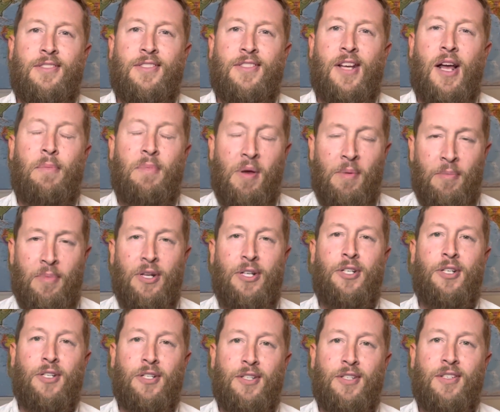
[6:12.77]
I'm
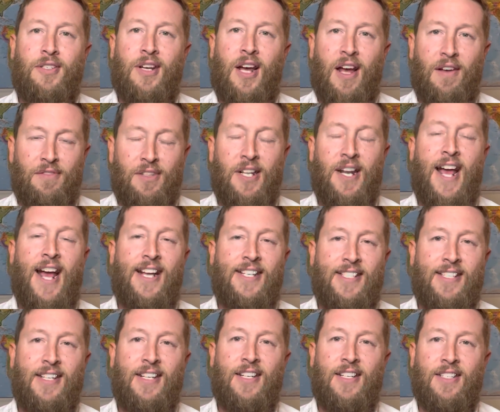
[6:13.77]
ambitious. I have
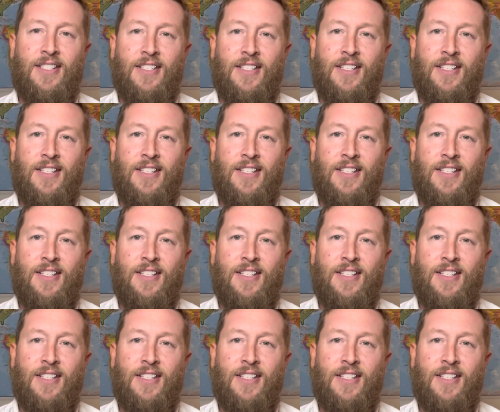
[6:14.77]
tenacity.